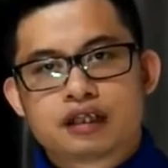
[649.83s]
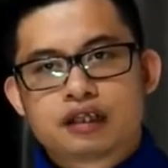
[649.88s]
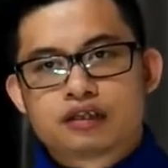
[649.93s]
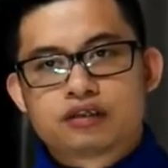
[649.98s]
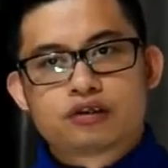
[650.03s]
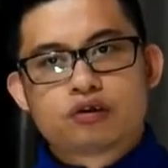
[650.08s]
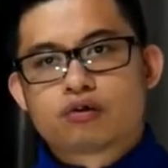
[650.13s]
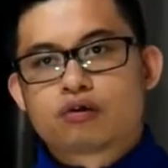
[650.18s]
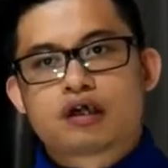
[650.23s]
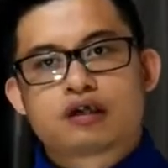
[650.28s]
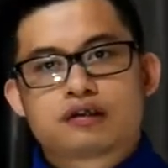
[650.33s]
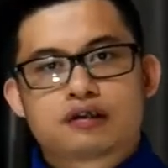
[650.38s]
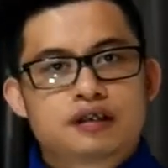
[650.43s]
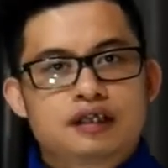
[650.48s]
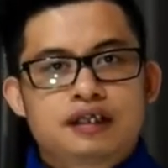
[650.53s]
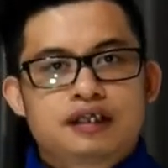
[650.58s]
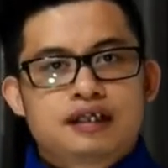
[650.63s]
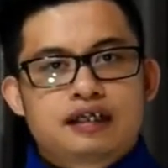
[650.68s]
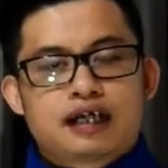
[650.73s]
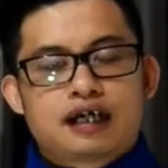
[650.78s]
No,
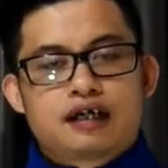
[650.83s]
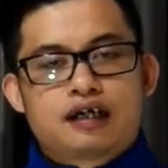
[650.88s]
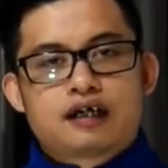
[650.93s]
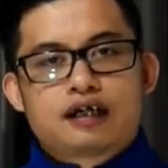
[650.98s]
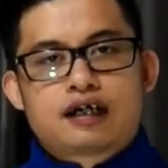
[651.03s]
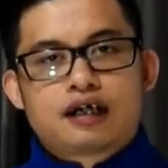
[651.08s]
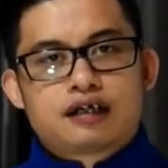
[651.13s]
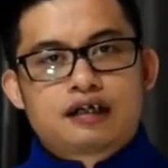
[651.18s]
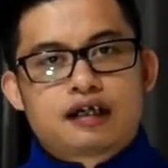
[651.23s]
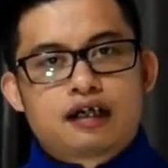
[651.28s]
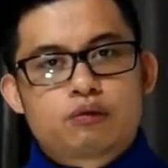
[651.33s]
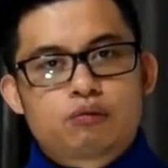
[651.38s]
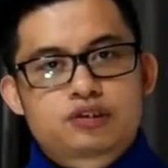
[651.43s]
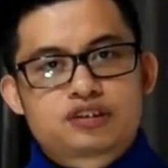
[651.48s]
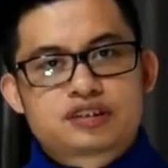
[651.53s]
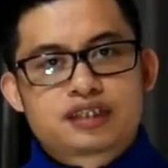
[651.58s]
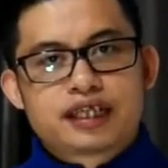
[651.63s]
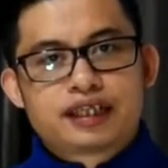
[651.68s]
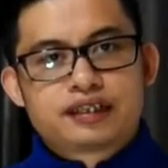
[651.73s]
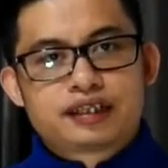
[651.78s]
I would
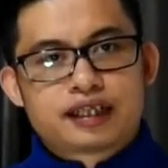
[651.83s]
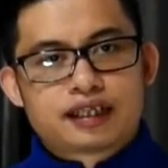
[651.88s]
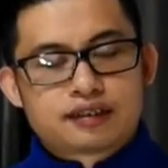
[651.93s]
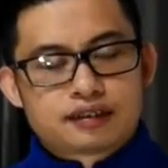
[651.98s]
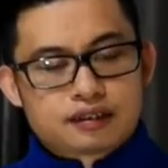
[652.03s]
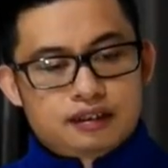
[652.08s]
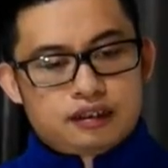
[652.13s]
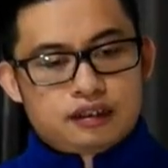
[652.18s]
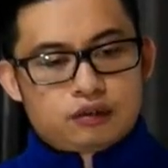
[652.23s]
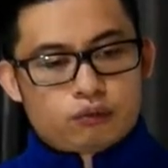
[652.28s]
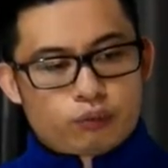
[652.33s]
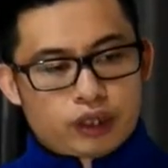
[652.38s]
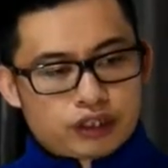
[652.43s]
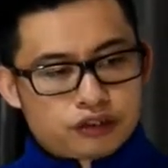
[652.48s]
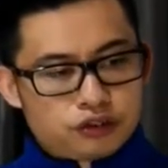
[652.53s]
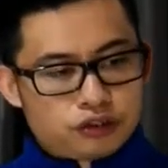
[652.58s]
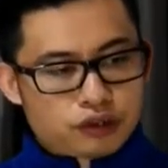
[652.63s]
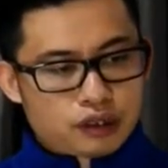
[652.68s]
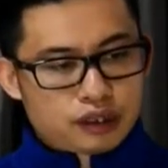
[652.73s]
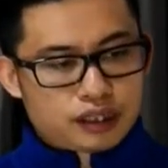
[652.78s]
say that
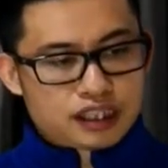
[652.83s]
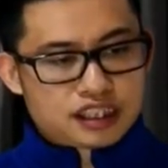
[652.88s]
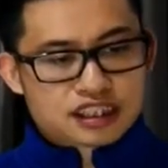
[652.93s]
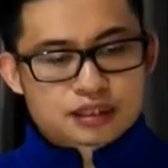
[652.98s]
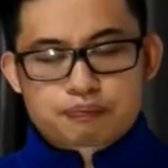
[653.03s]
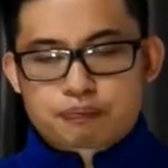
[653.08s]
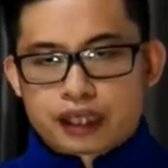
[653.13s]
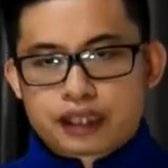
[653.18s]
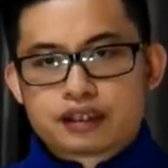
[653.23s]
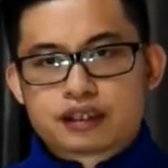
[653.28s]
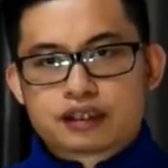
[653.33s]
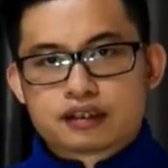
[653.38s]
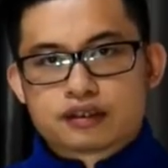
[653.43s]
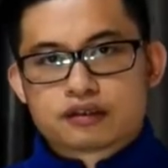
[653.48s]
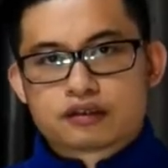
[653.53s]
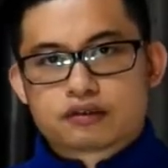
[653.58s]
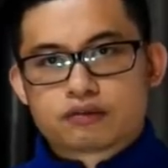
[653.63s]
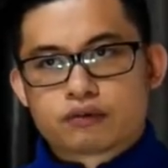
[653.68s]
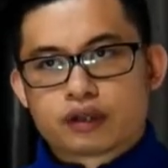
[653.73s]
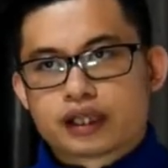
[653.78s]
when you are inspired,
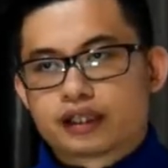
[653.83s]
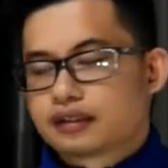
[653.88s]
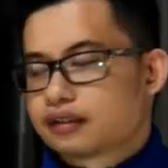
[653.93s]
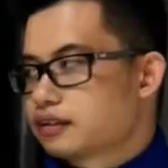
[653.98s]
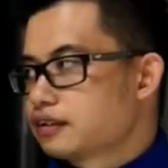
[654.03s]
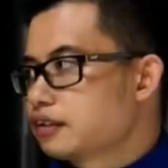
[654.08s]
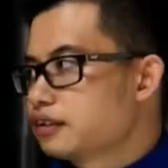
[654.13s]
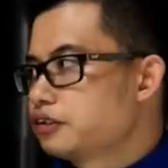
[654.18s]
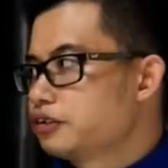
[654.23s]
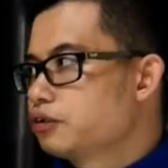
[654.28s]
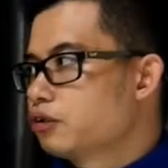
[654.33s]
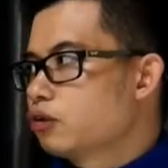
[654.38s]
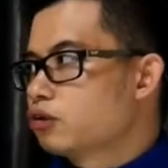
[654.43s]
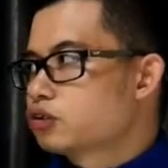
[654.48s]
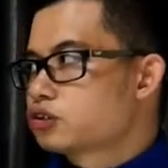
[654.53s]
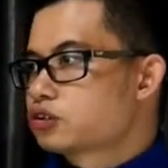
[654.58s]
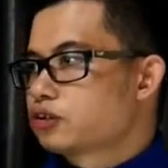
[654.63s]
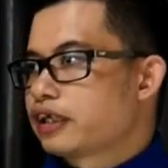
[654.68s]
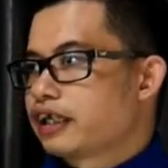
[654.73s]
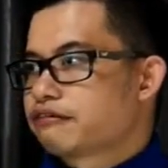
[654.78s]
right, you
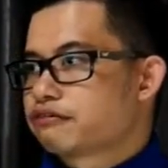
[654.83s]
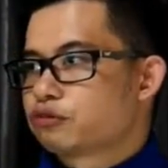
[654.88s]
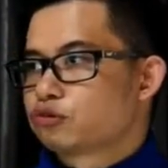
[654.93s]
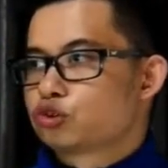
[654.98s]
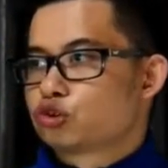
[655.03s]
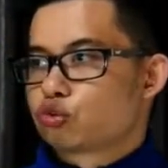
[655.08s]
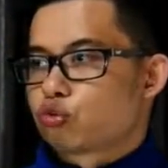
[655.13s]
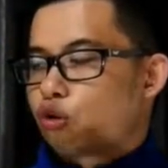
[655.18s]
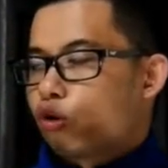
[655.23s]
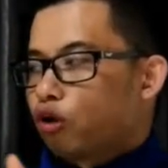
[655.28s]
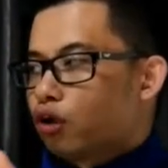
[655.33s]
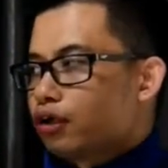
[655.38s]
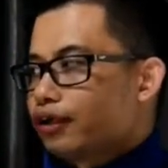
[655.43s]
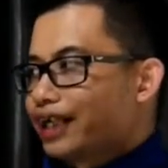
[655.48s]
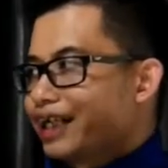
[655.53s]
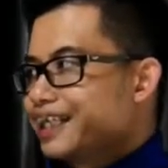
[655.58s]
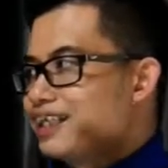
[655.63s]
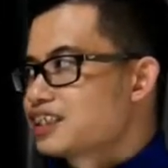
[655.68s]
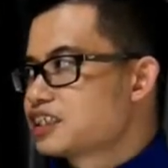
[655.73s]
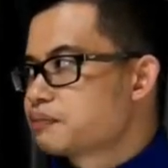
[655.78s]
also have to draw
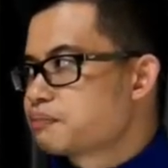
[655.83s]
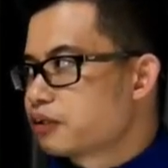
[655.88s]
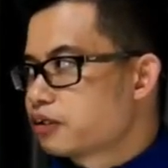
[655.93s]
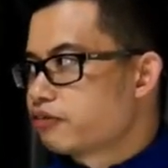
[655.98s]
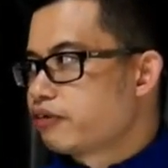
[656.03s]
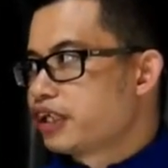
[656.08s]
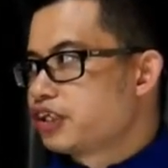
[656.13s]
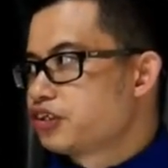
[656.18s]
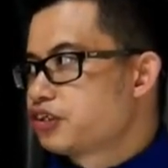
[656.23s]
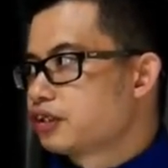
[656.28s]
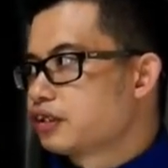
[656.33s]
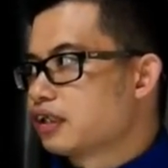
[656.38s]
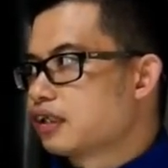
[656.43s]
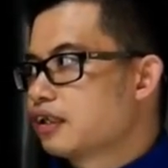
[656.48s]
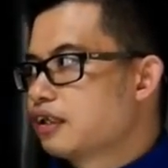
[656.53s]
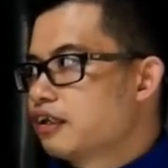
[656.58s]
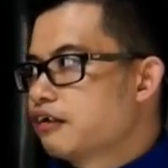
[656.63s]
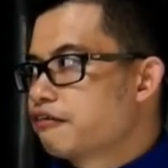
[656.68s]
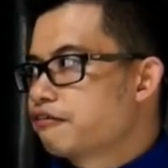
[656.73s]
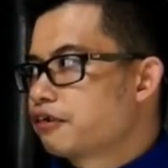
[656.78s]
inspiration
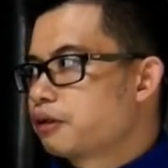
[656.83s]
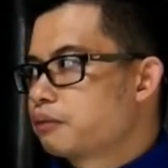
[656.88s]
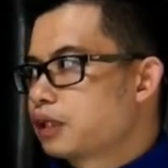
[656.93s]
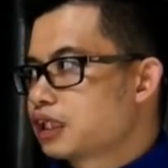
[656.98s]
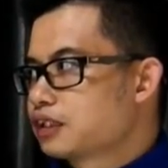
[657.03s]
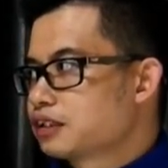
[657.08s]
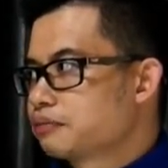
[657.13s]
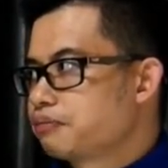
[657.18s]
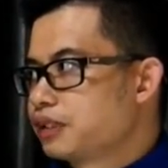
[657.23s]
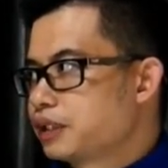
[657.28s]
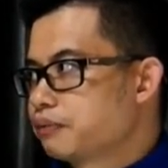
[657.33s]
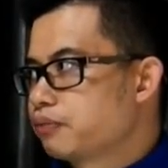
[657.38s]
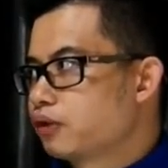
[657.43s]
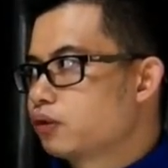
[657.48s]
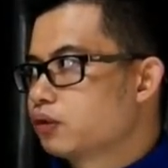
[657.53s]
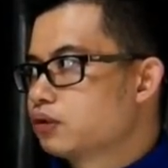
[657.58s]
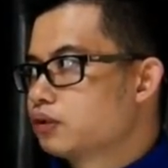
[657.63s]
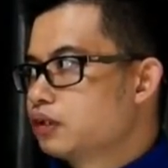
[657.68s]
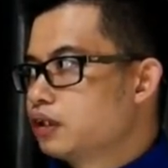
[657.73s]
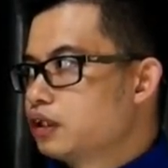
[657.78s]
from other
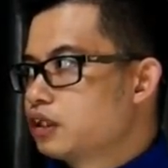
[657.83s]
people.